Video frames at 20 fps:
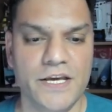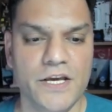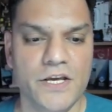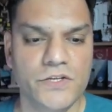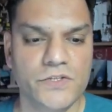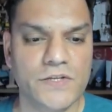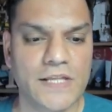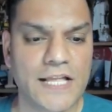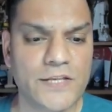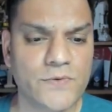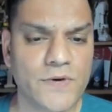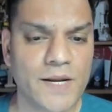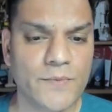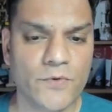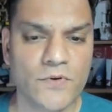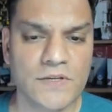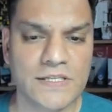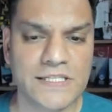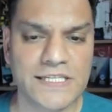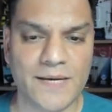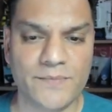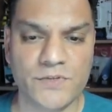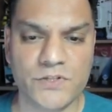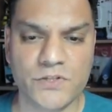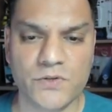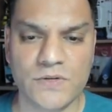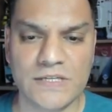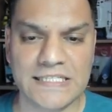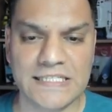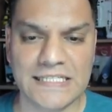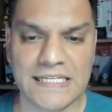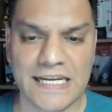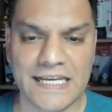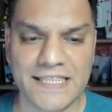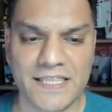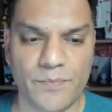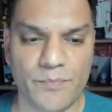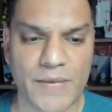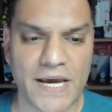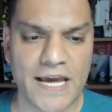So that's what I'm gonna say. I'm just gonna select
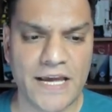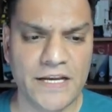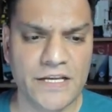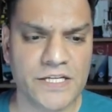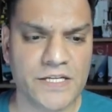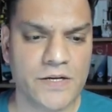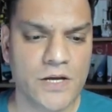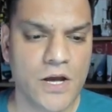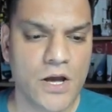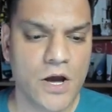the badge,